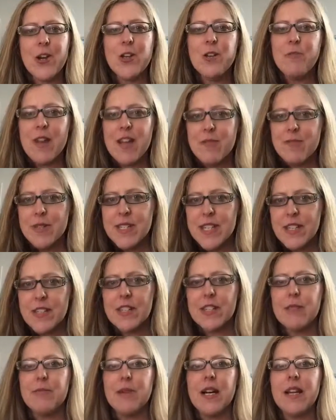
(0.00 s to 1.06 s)
You may have been
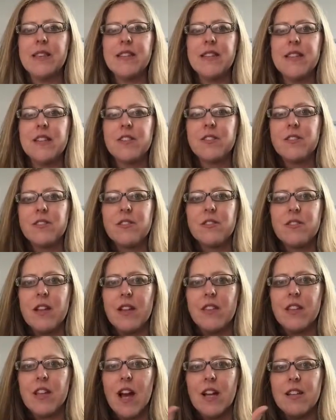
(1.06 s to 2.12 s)
hearing about this. It's
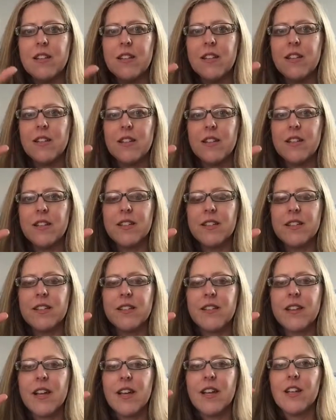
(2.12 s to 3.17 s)
like the idea
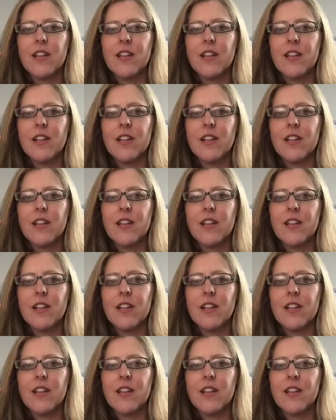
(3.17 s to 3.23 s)
is